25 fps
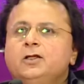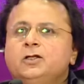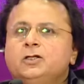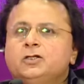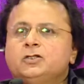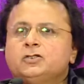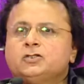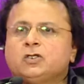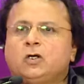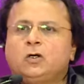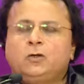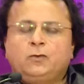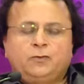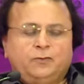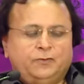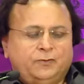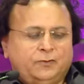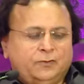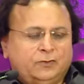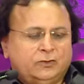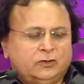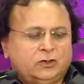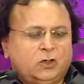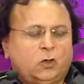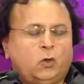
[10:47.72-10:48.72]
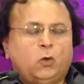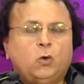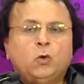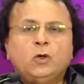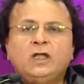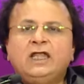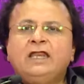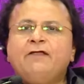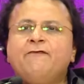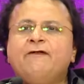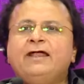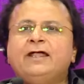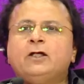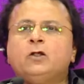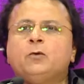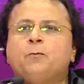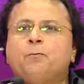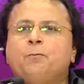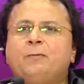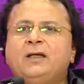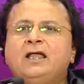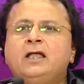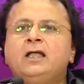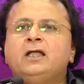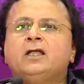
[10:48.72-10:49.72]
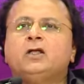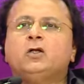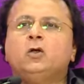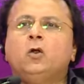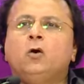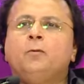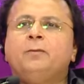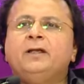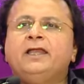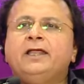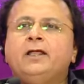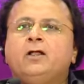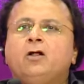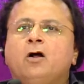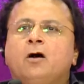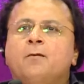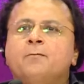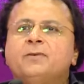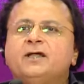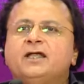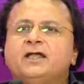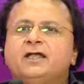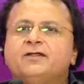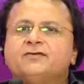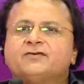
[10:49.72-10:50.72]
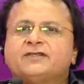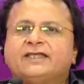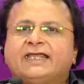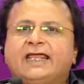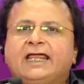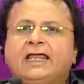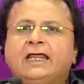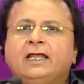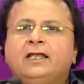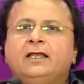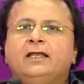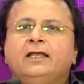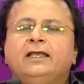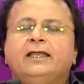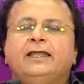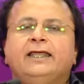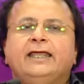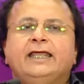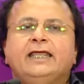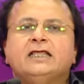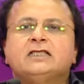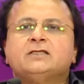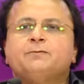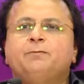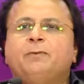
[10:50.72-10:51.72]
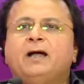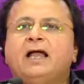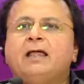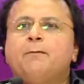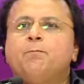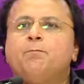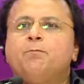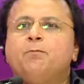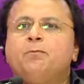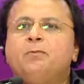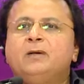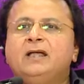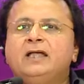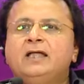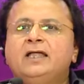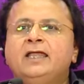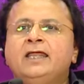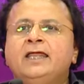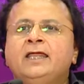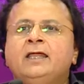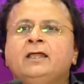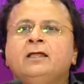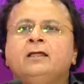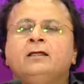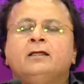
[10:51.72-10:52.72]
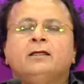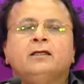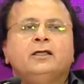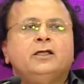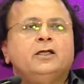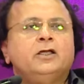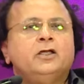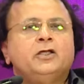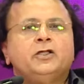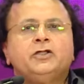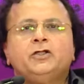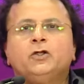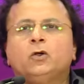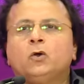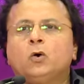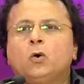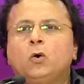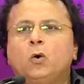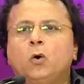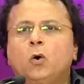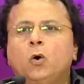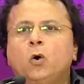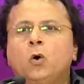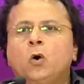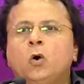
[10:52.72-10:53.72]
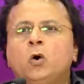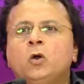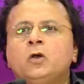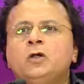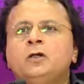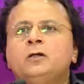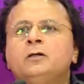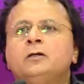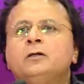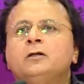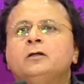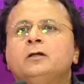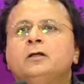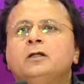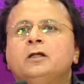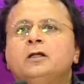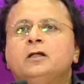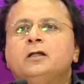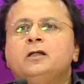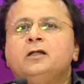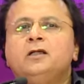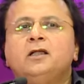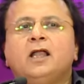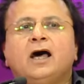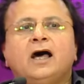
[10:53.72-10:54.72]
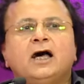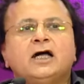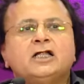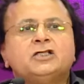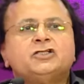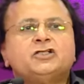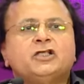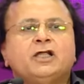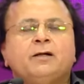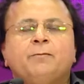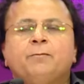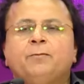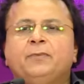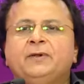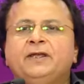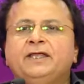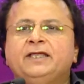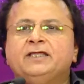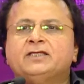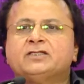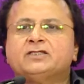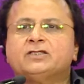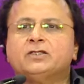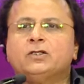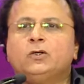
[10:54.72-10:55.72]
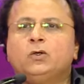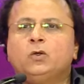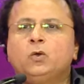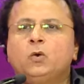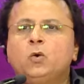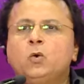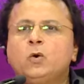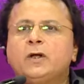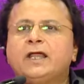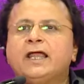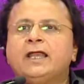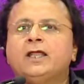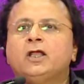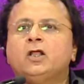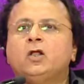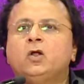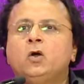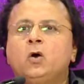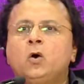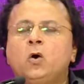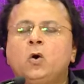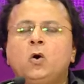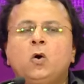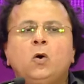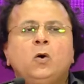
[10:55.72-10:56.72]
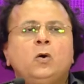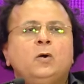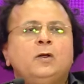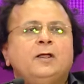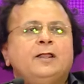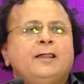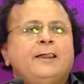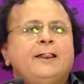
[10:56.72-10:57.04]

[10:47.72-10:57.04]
So the only way to build globally competitive scale is by building your own large companies who can go